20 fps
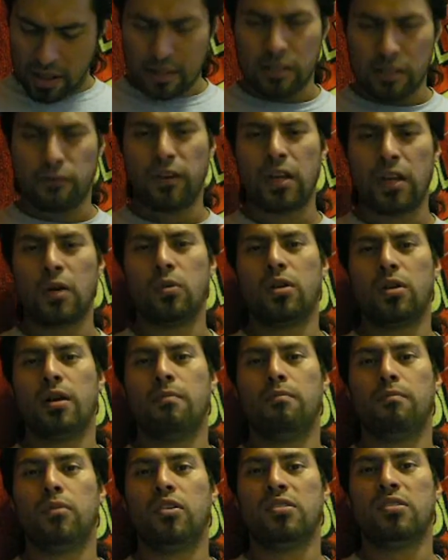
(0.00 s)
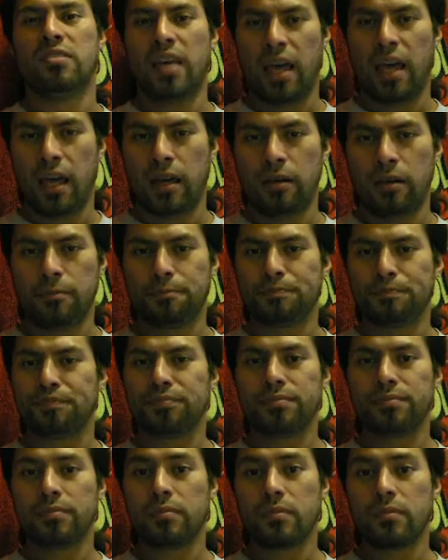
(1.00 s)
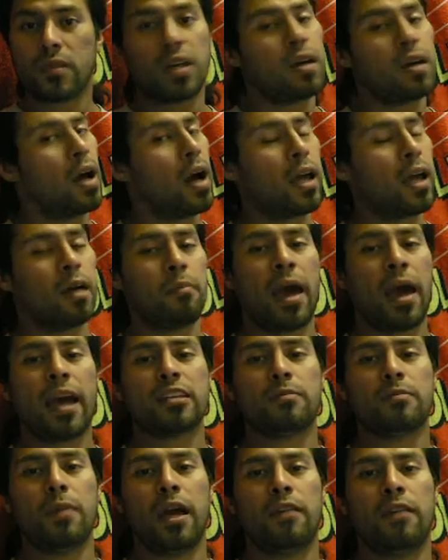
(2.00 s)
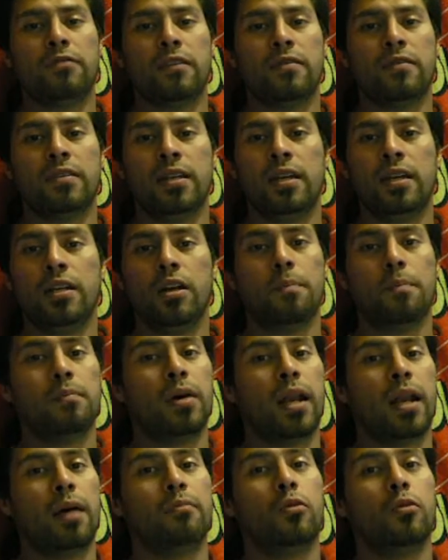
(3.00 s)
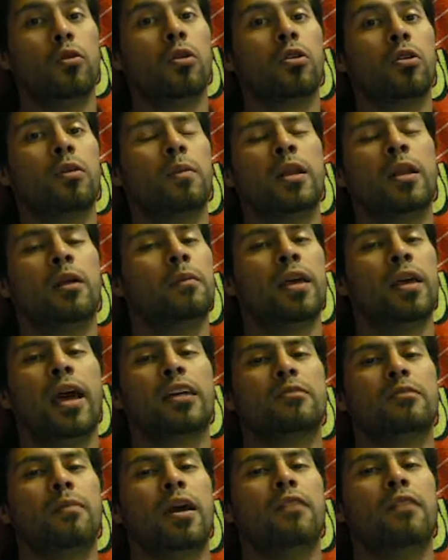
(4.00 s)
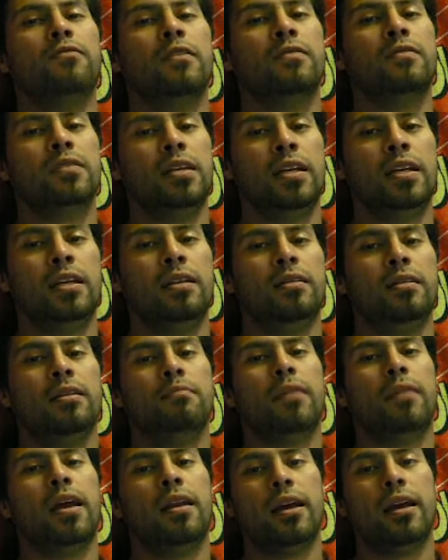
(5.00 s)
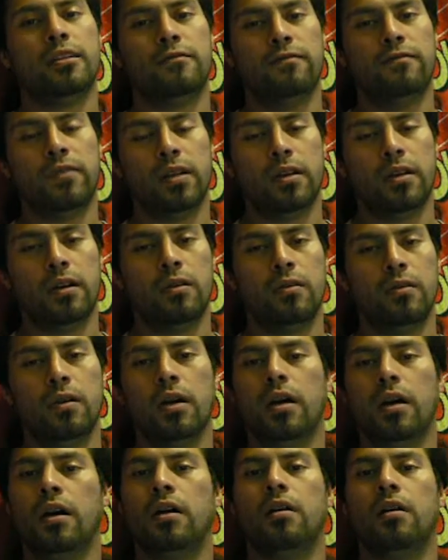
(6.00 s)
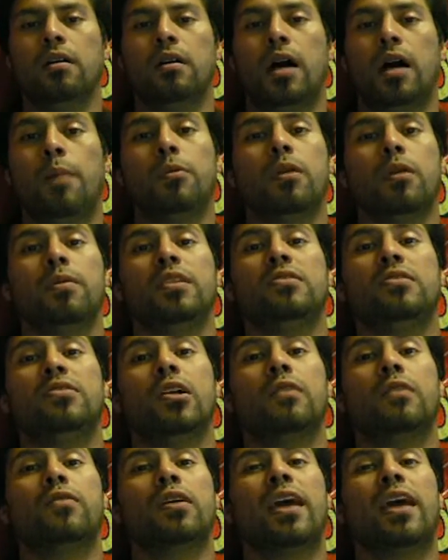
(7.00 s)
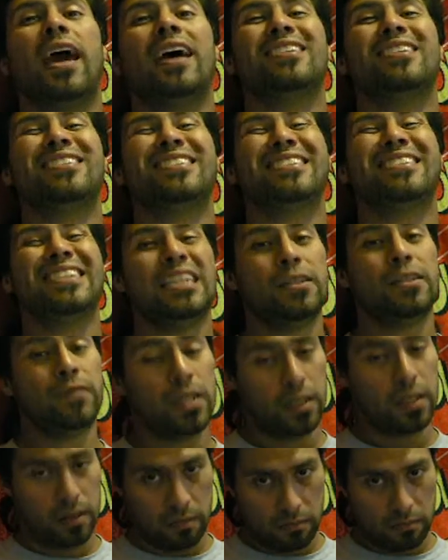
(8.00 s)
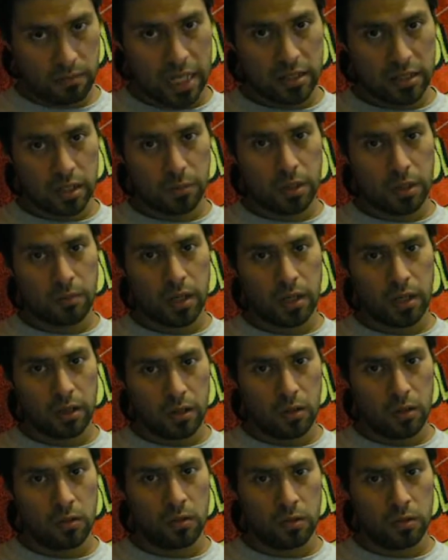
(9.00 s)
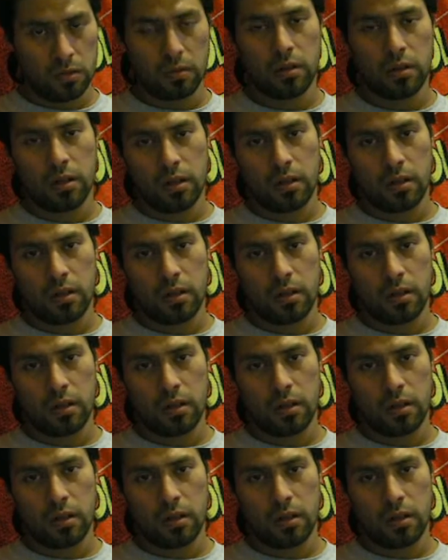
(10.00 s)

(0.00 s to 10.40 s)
This is video number 10. I am Axeman 15, but I'm no longer going to be Axeman 15 in my next video. I'm going to be Silver Cats TV. That's going to be my new,